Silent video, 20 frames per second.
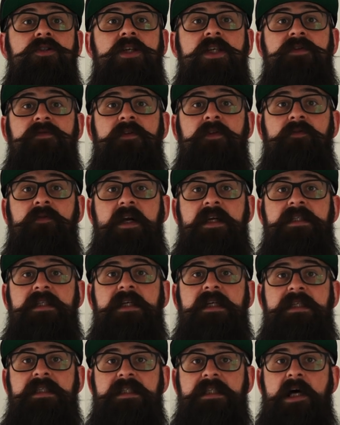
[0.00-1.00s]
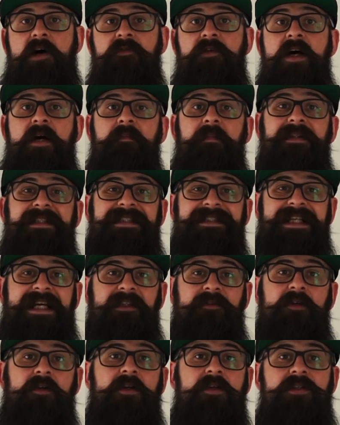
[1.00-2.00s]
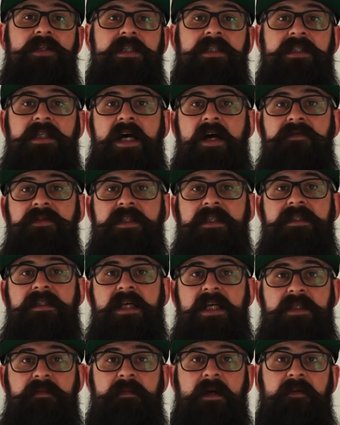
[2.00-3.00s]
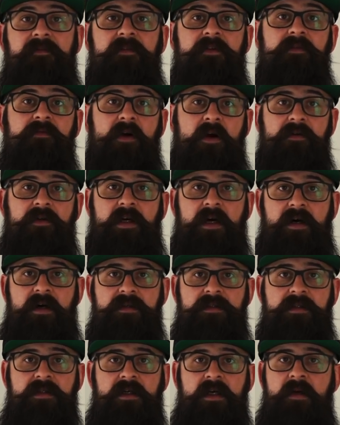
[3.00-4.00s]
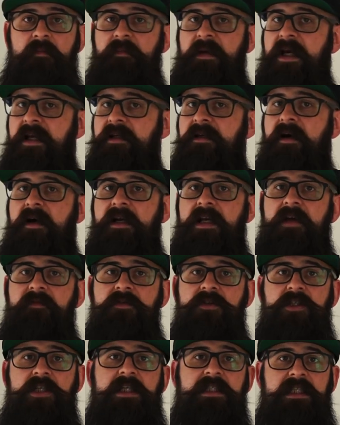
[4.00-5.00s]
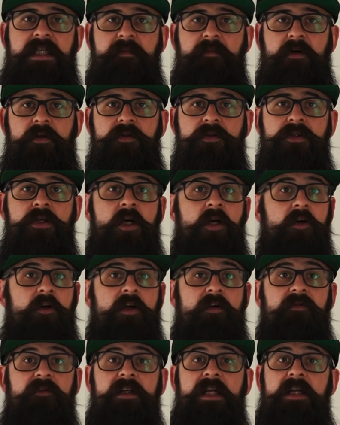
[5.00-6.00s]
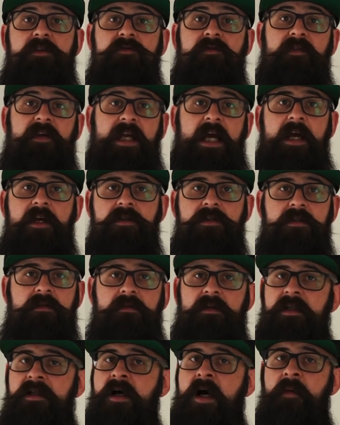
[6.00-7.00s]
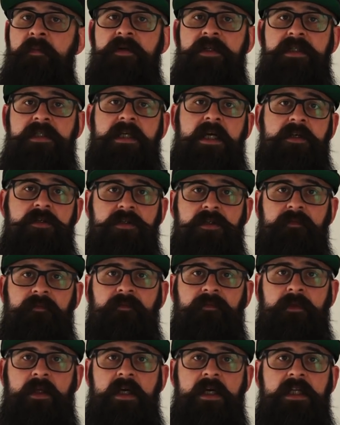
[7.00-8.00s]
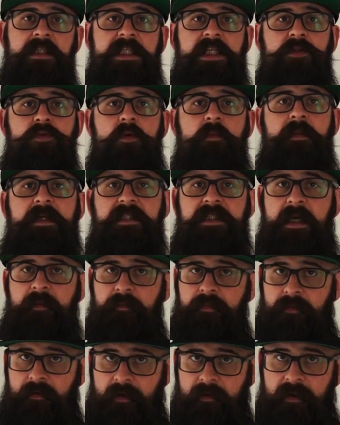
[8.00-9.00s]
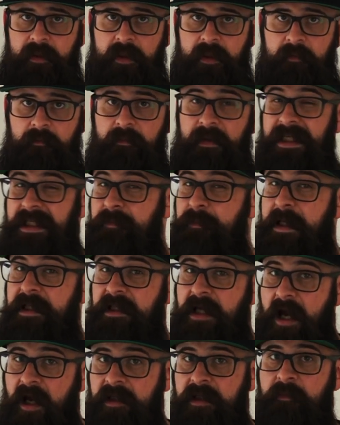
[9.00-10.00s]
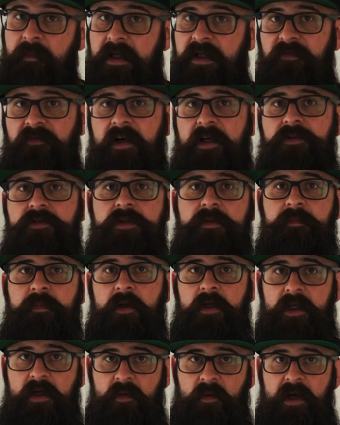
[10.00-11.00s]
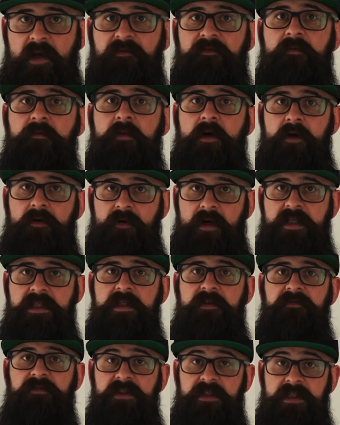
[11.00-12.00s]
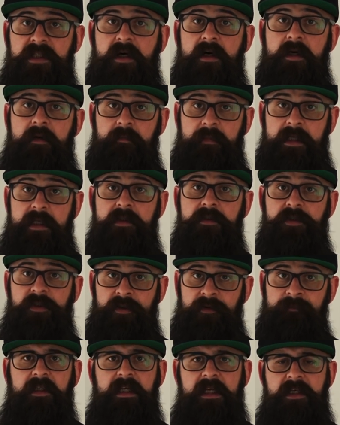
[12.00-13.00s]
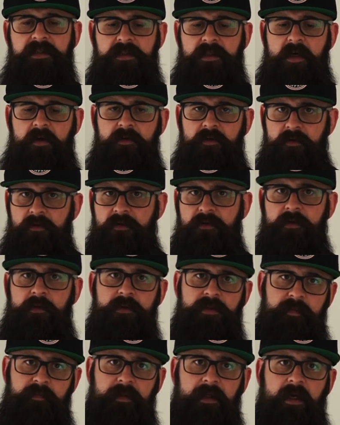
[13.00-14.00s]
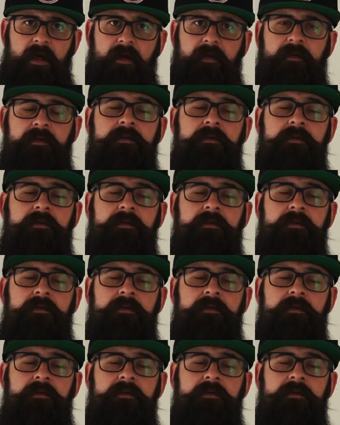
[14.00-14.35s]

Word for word: just for the racing itself, but the technology serves as a testbed for the road cars, be it 911 GT models or even electrification and hybridization. This will be temporary, but expect other manufacturers pulling away from motor racing for the time being too. Let us know your thoughts below.